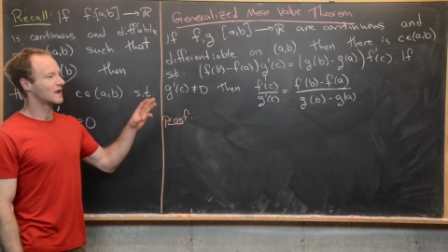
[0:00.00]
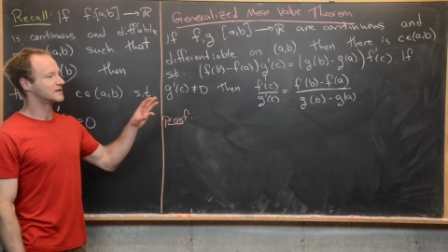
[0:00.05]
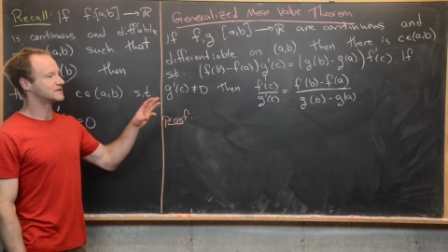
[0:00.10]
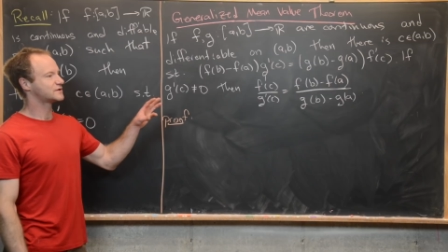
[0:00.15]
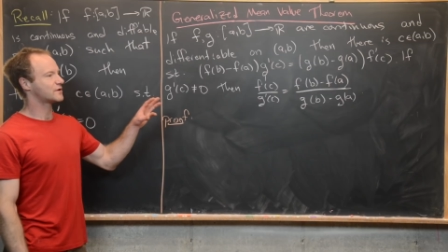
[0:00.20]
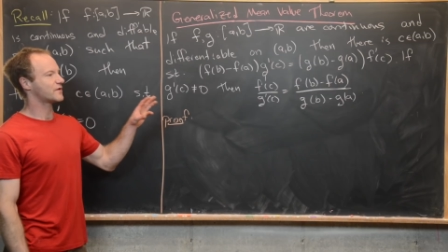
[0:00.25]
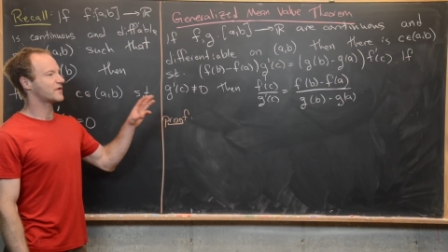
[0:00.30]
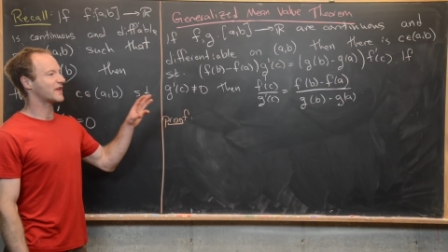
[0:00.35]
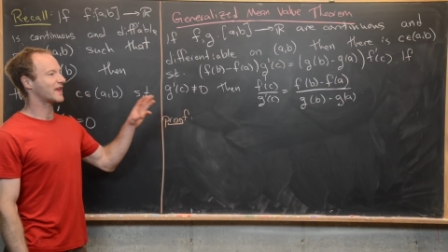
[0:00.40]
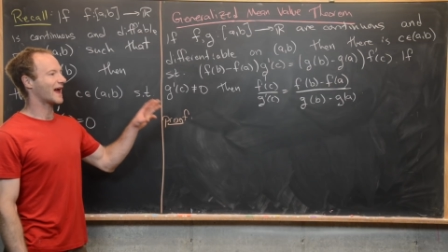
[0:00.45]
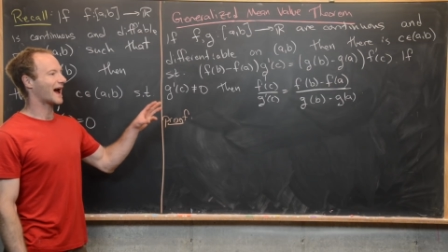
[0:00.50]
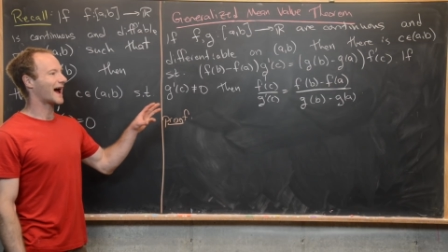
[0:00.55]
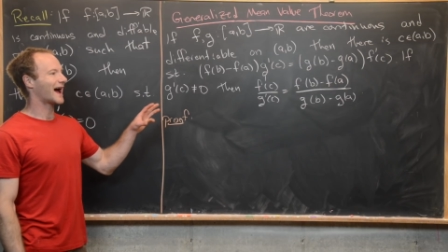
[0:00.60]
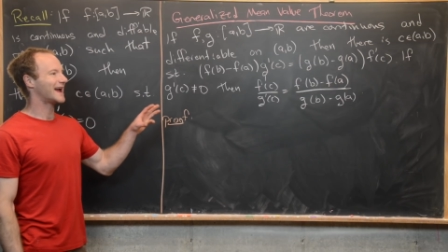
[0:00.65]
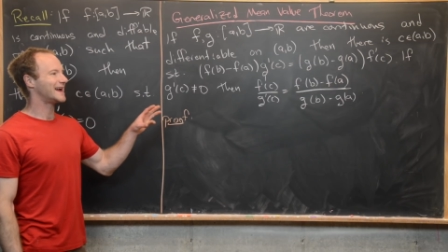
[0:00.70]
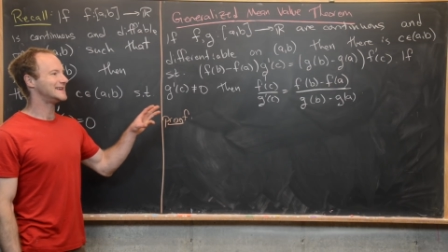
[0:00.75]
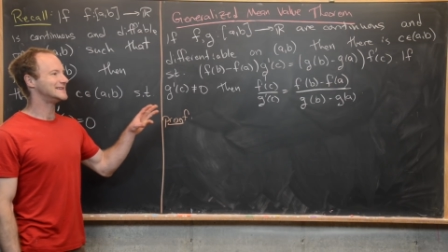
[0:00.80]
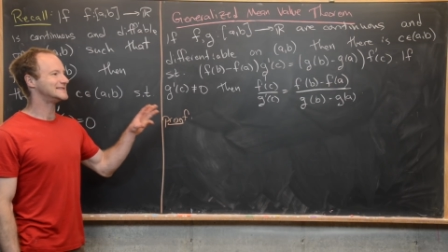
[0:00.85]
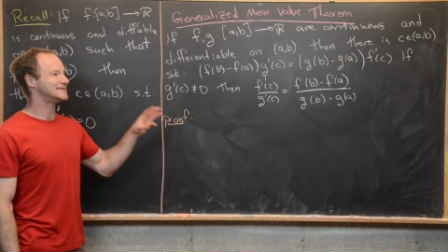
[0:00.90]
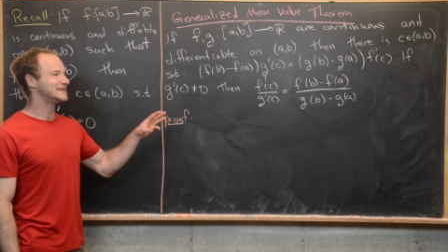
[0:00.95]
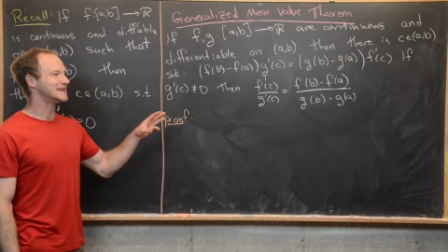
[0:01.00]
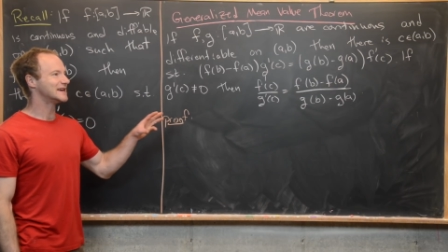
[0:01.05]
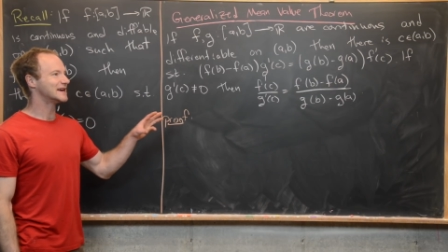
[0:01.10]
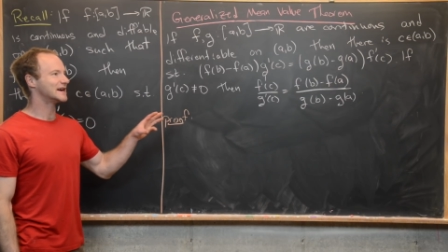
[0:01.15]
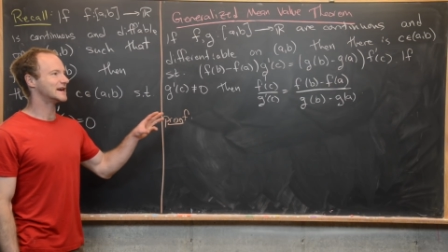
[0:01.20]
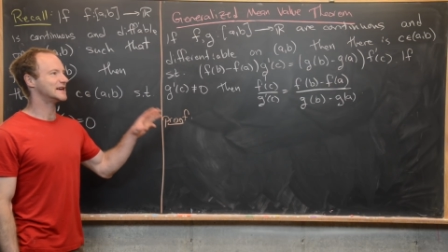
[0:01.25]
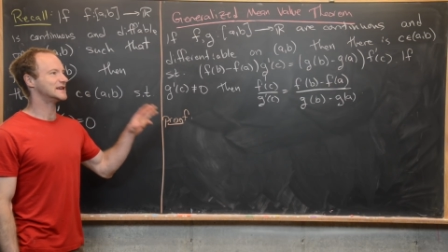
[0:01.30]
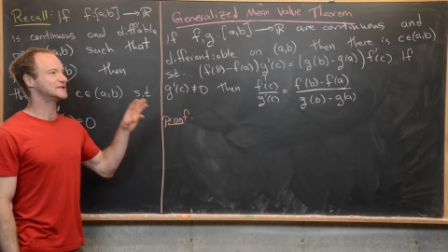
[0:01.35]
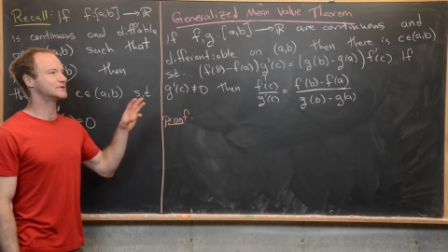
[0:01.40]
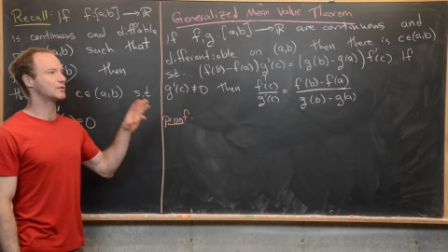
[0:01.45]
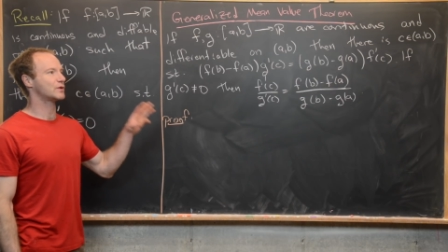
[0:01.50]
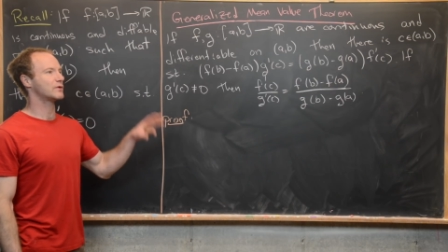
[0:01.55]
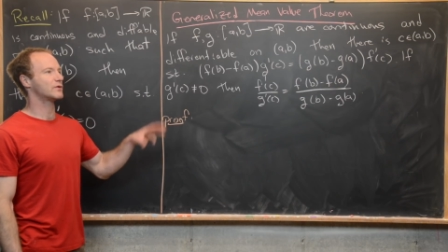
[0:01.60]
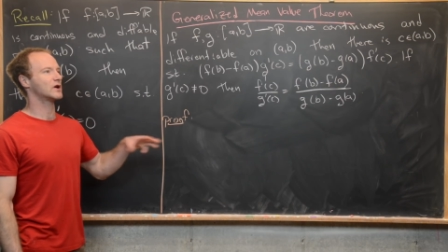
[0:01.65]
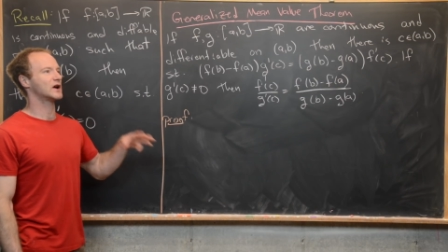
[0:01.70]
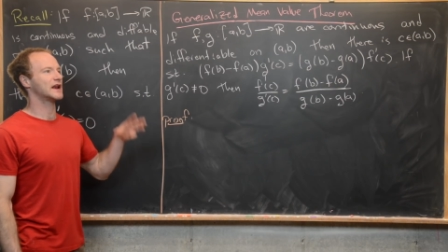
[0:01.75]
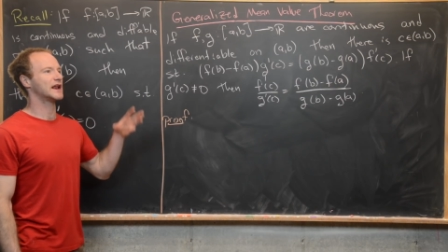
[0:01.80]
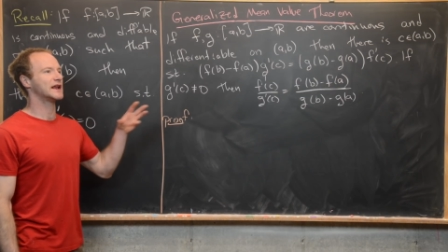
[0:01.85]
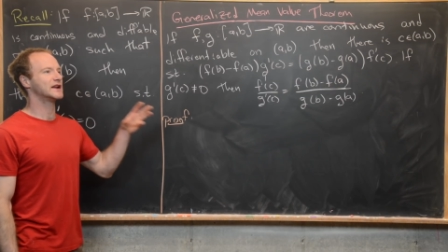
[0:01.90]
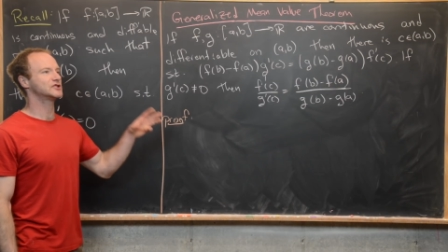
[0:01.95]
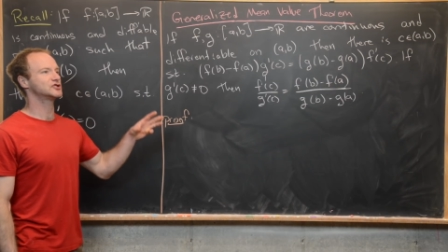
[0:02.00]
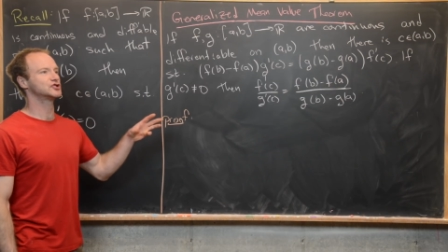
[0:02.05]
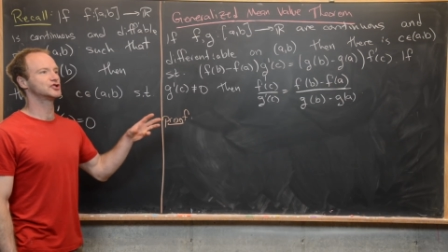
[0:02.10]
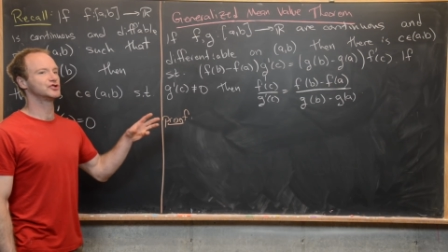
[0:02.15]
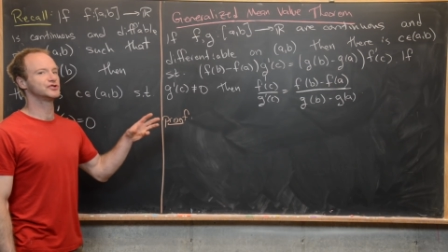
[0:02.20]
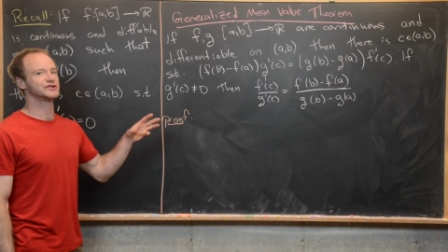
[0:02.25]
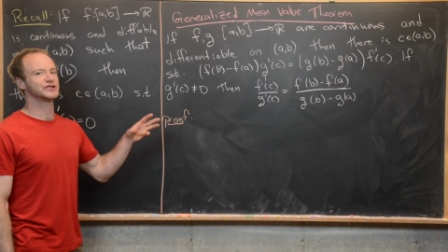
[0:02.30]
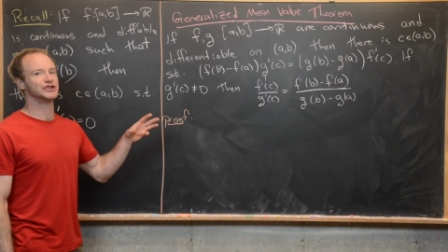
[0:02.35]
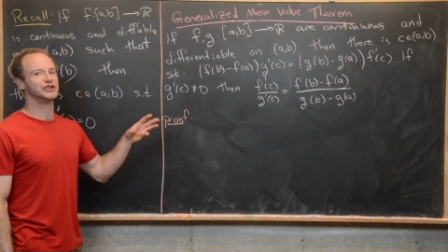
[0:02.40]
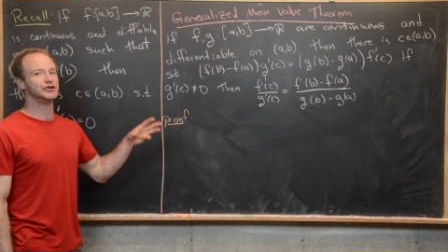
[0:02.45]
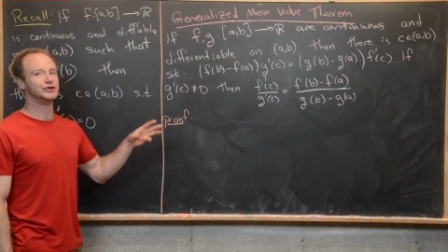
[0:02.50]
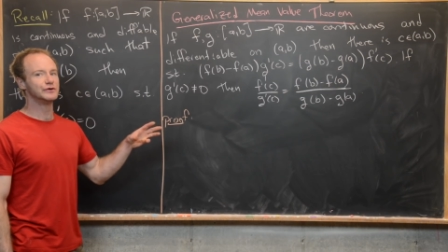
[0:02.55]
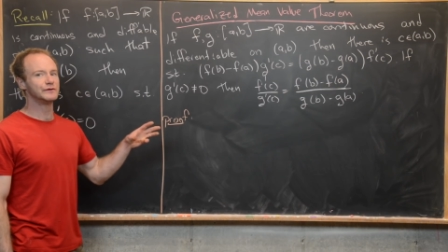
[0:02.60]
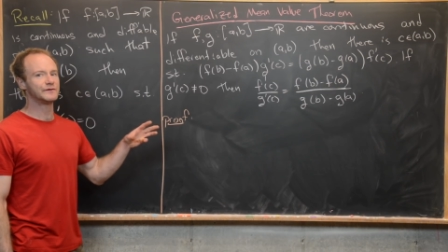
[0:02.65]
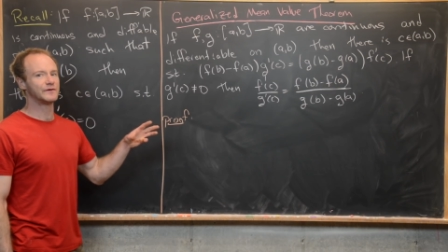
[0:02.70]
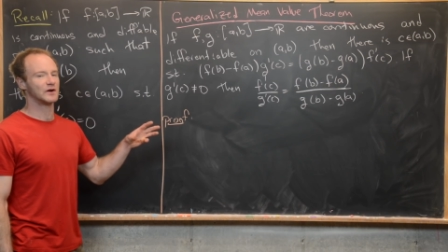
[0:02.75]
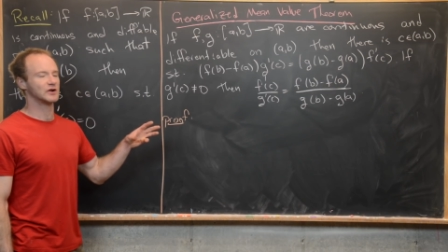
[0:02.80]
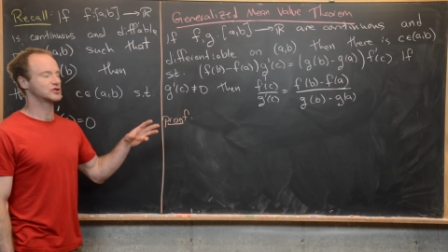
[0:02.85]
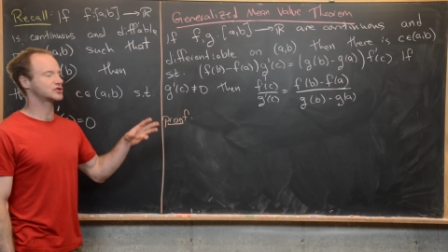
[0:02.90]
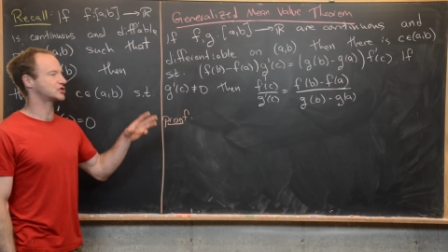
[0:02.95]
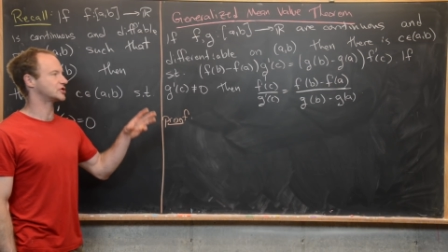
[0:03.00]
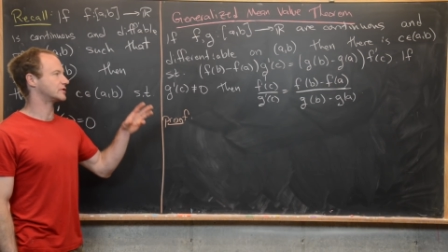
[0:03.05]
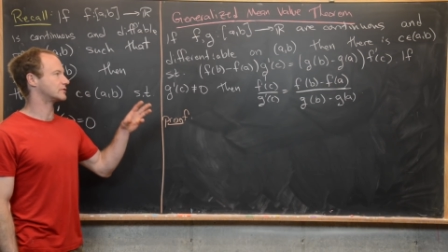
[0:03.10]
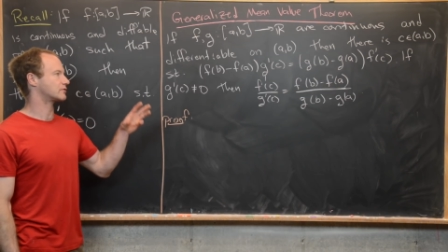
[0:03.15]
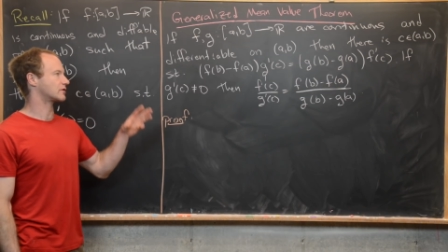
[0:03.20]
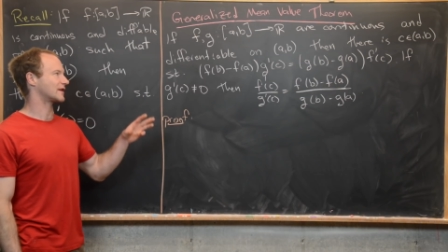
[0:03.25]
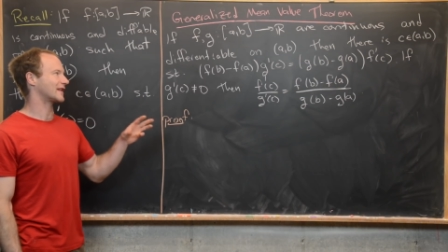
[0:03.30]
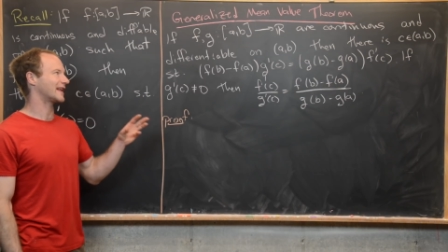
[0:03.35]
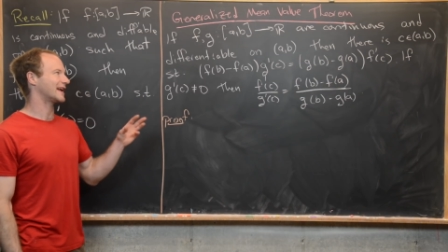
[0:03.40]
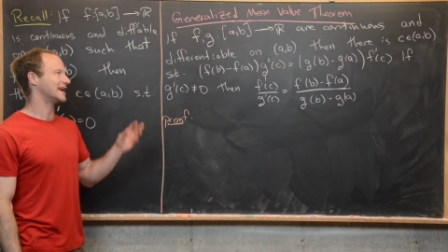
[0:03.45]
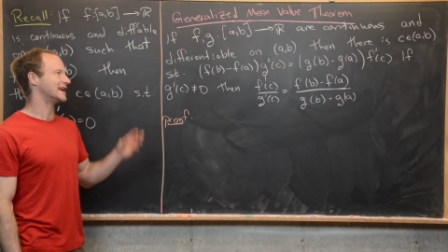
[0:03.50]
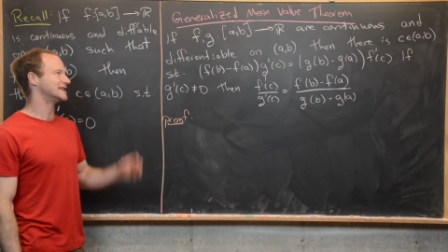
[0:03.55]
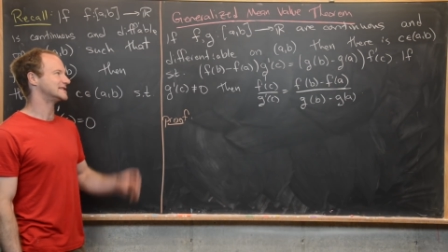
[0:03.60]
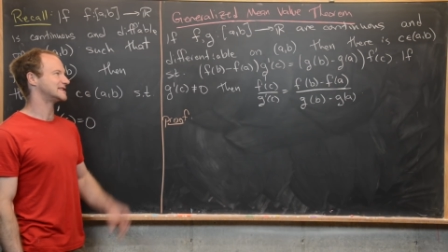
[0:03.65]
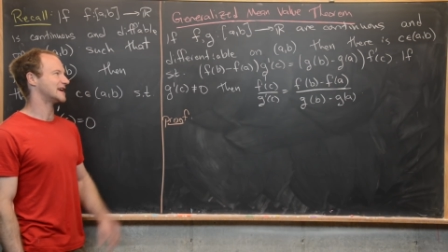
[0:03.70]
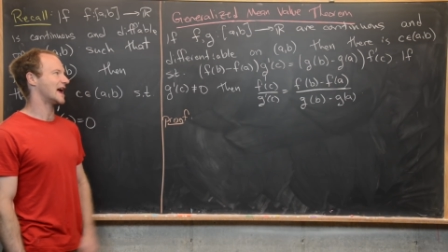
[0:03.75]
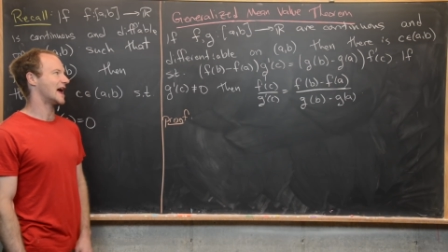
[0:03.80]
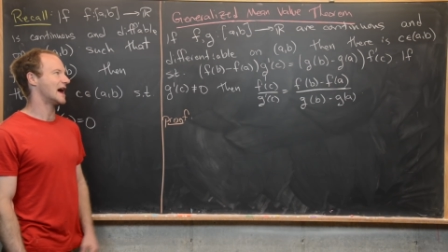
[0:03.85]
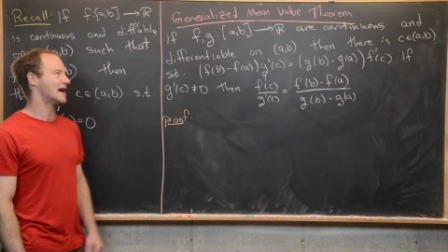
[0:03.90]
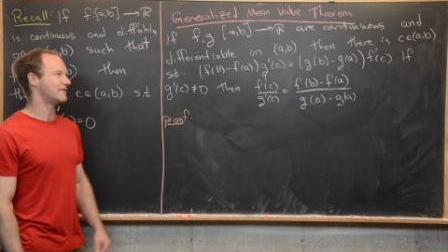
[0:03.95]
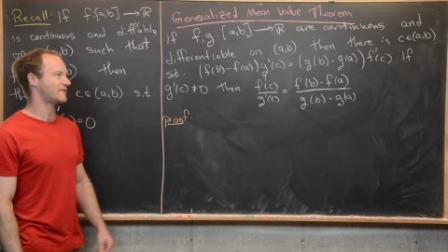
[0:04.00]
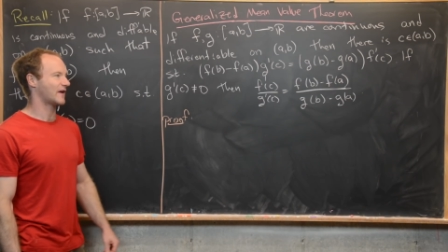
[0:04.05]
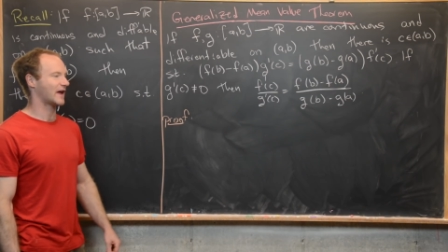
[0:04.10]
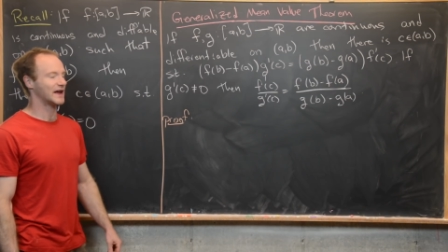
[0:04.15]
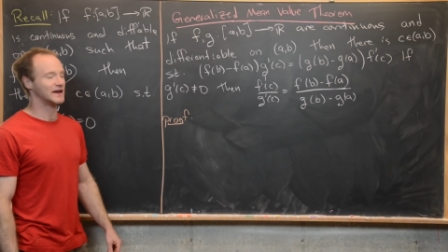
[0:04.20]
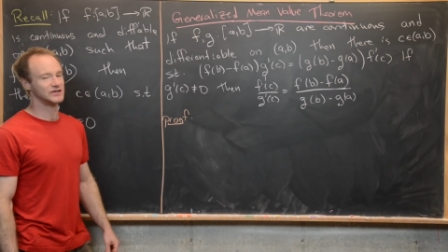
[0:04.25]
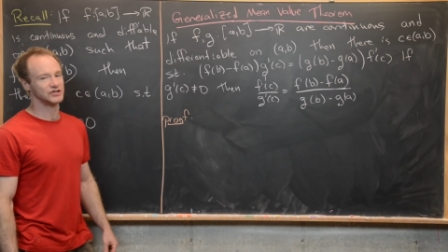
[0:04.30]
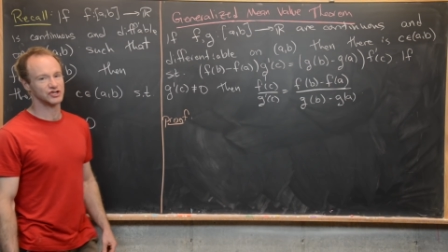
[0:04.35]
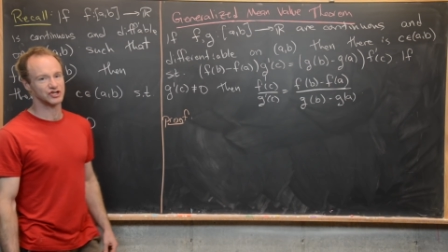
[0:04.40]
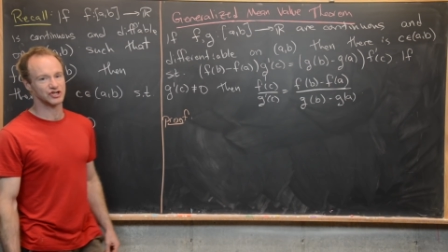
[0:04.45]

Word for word: So the idea is we want to introduce a new function related to f and